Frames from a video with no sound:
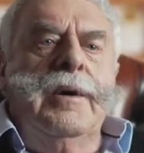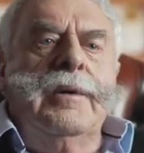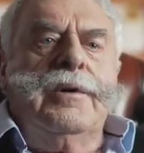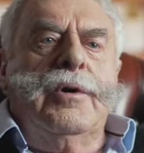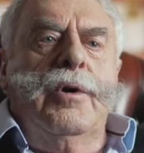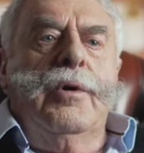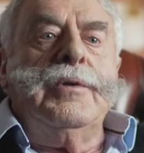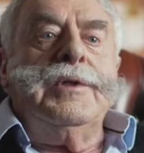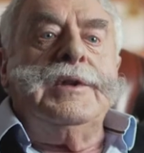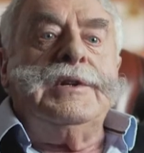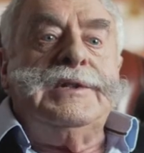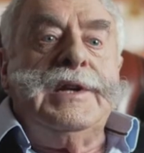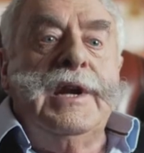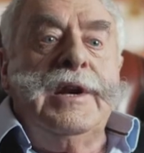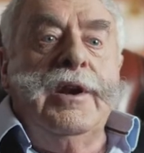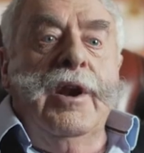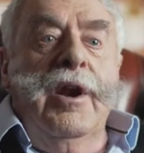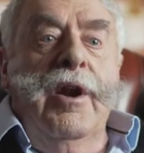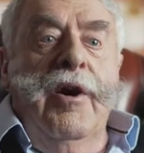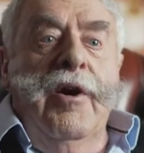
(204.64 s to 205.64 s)
called the
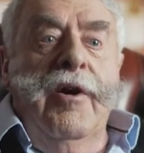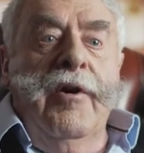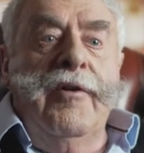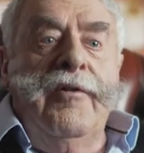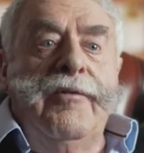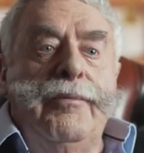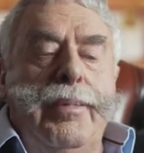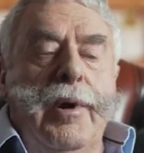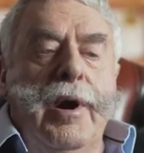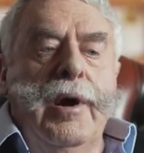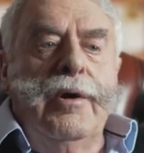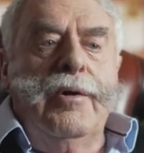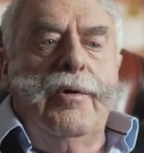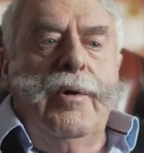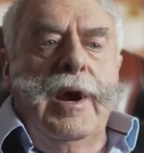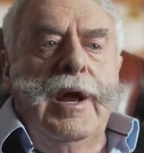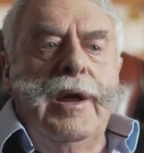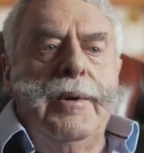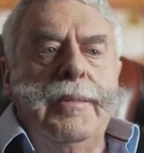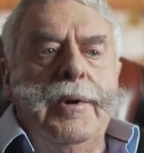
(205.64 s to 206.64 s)
Sentinel Hive
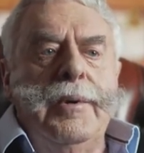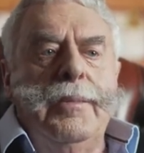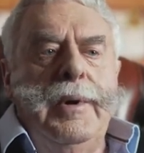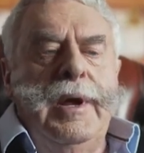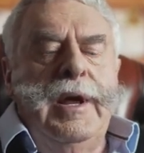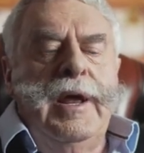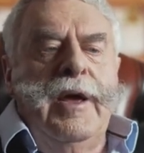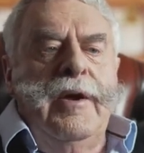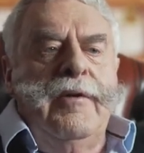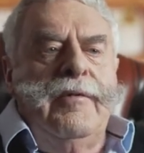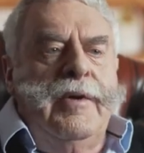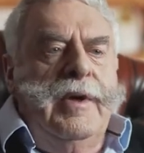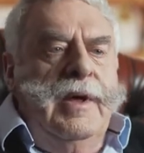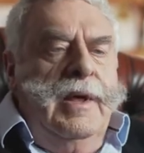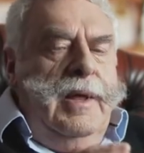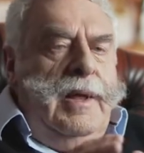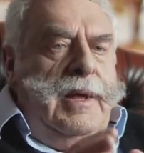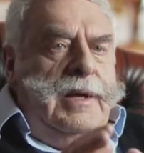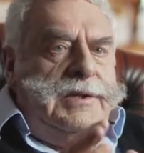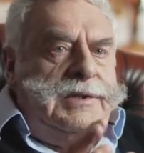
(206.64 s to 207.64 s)
Program, and we have
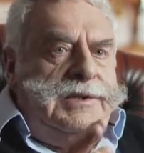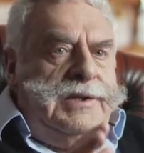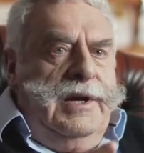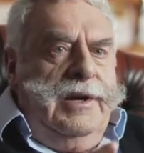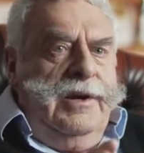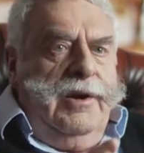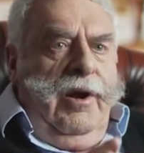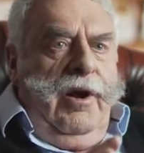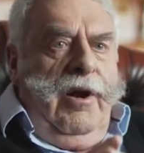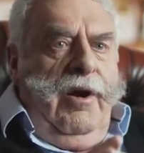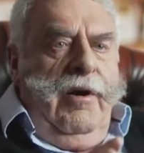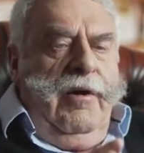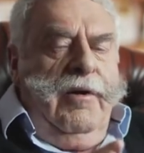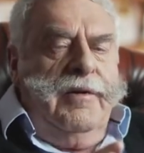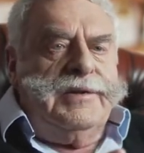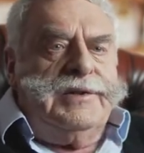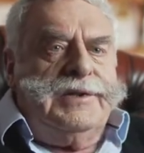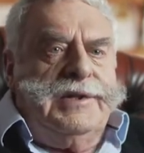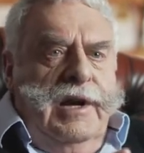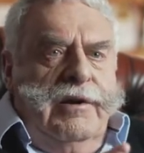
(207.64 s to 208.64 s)
Sentinel
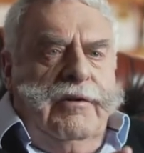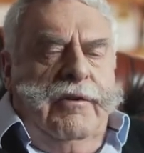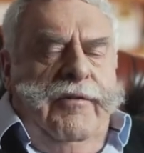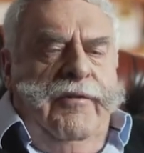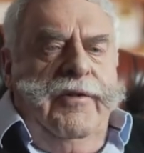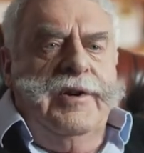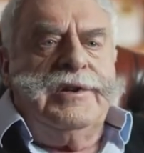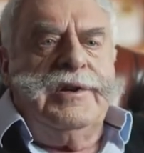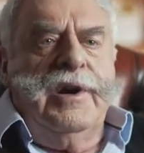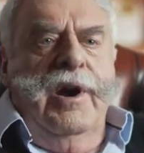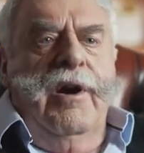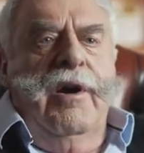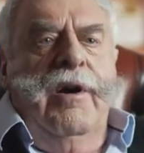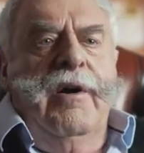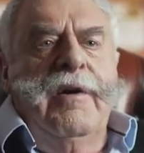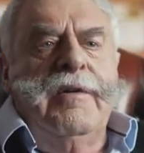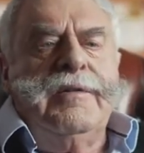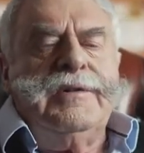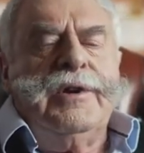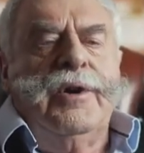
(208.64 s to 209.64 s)
hives, sacrificial
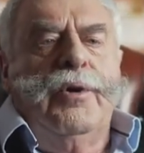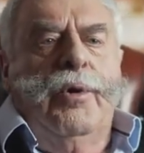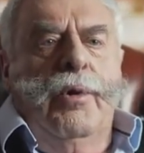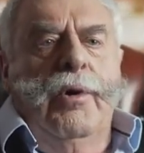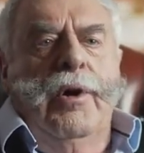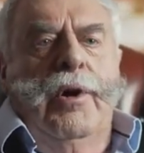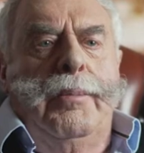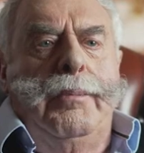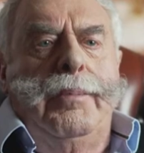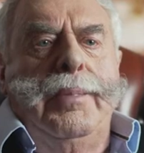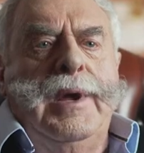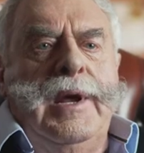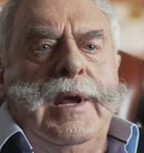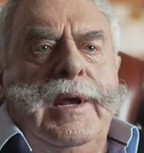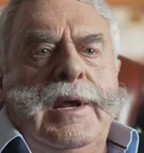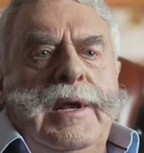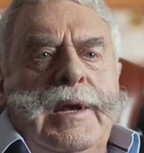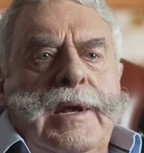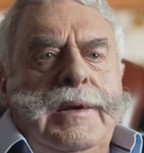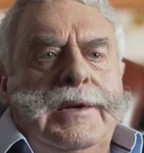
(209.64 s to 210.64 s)
hives at all
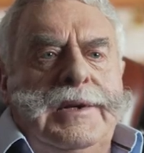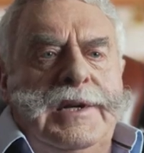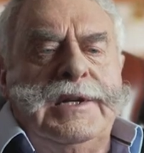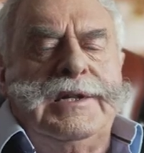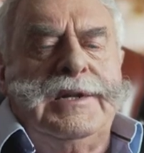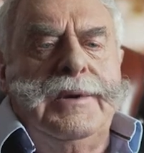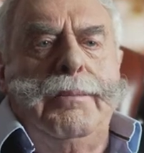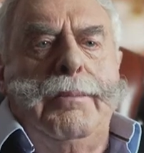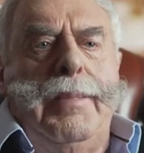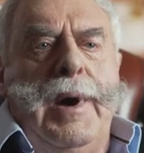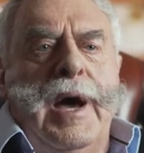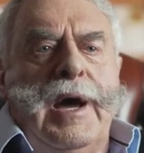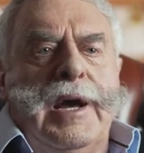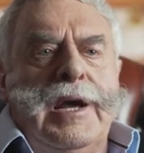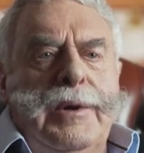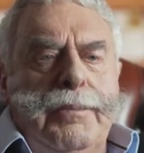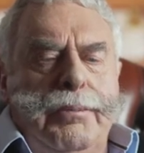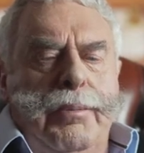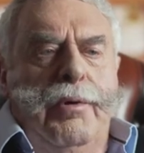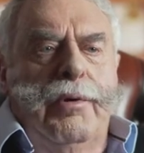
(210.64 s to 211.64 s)
the
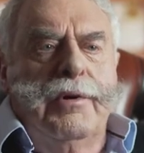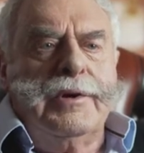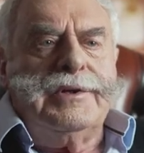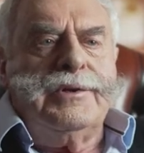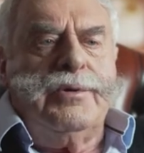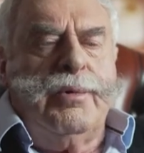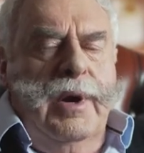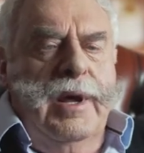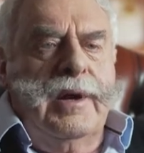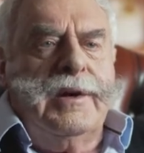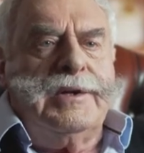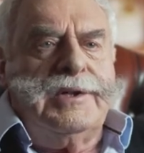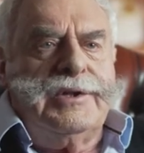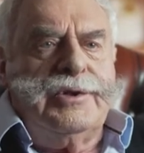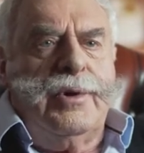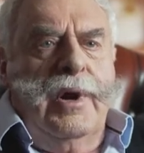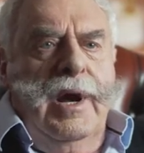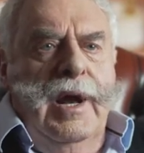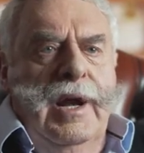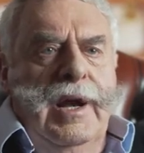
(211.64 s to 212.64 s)
disembarking ports throughout
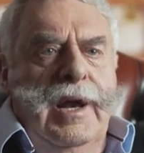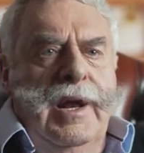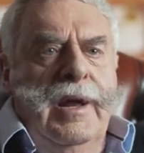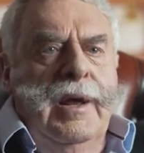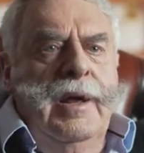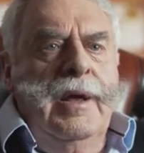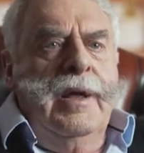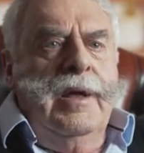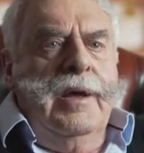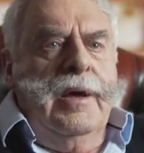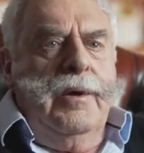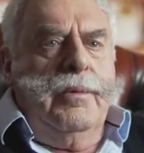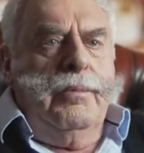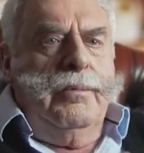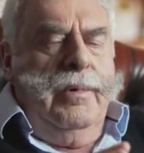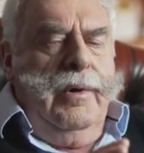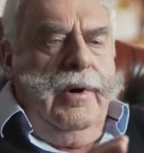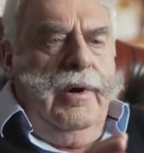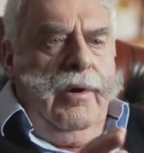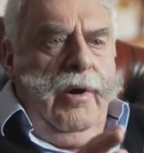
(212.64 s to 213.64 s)
Australia, and
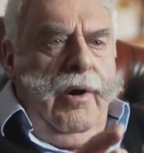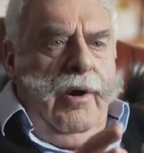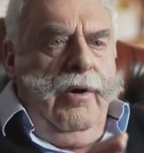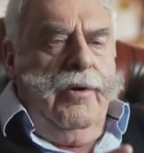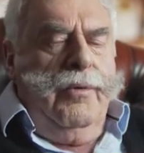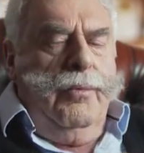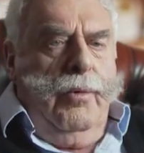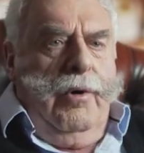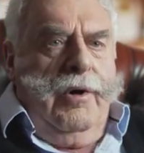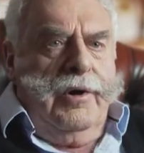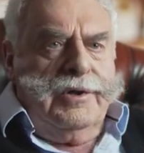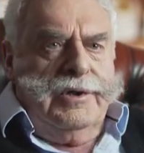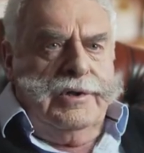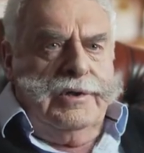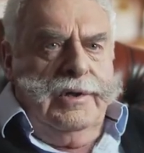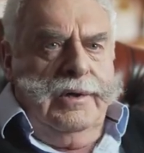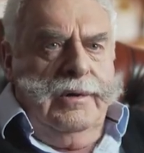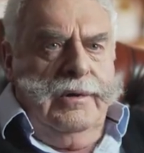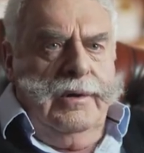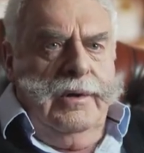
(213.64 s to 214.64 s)
we're on
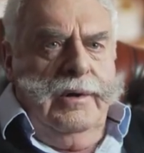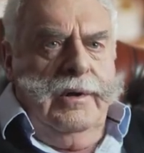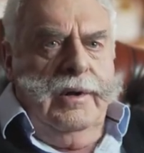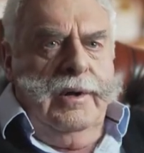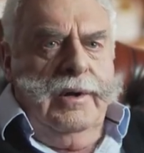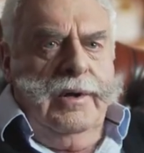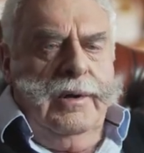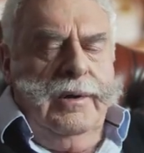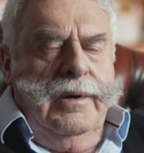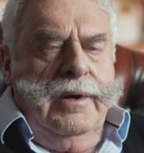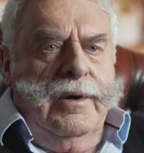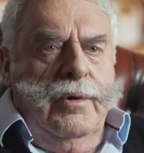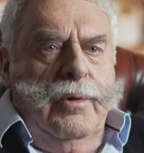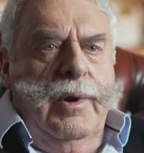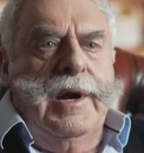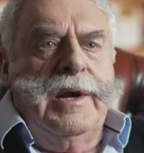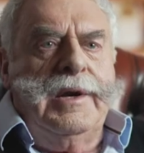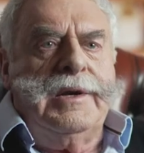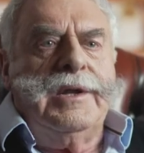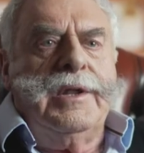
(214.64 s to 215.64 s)
watch, and
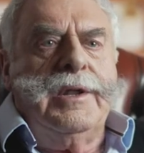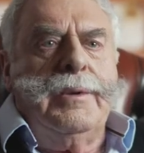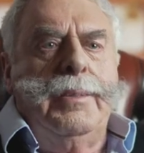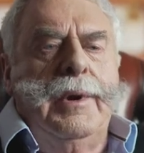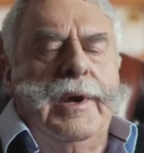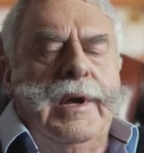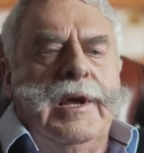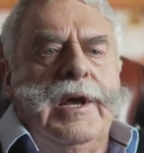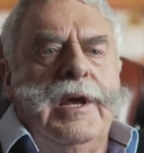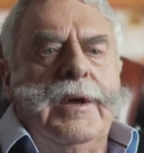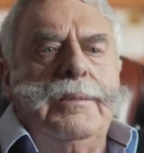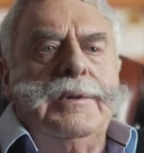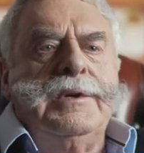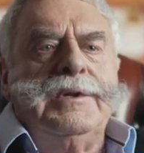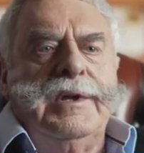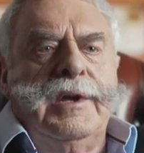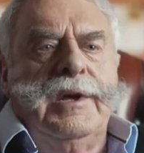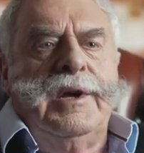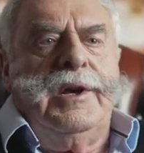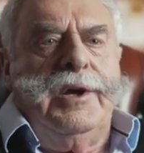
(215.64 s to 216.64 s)
credit to the beekeepers
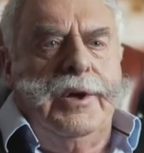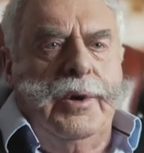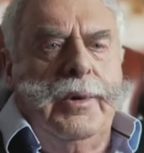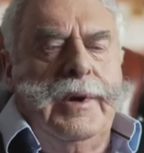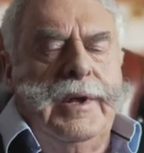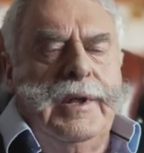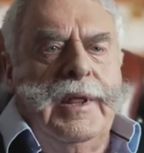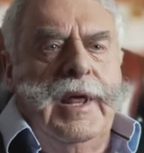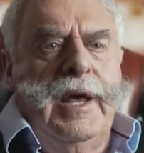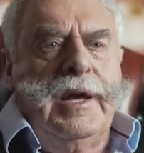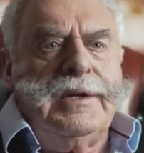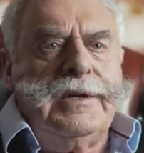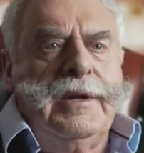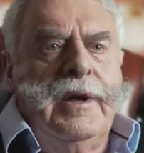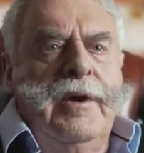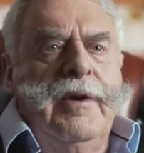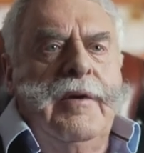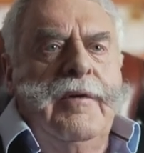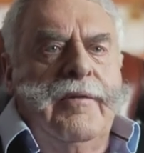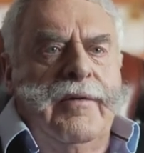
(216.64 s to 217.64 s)
that are doing that
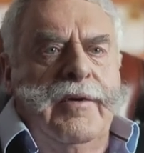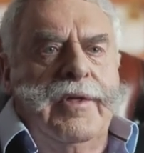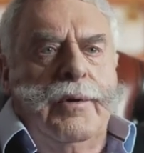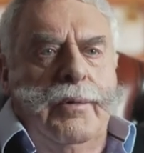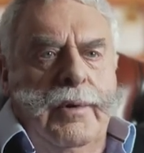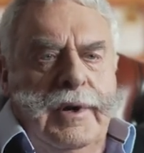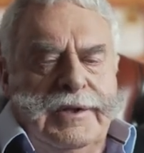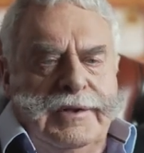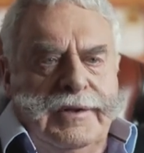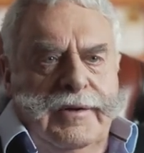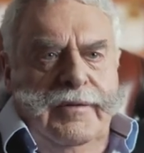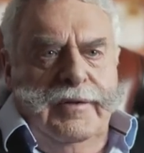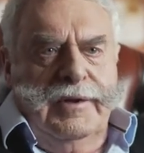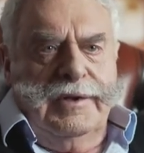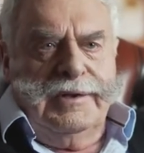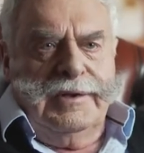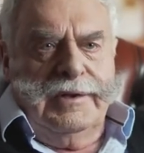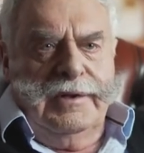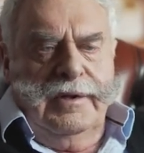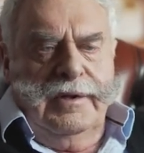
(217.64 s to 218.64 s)
for the rest of us.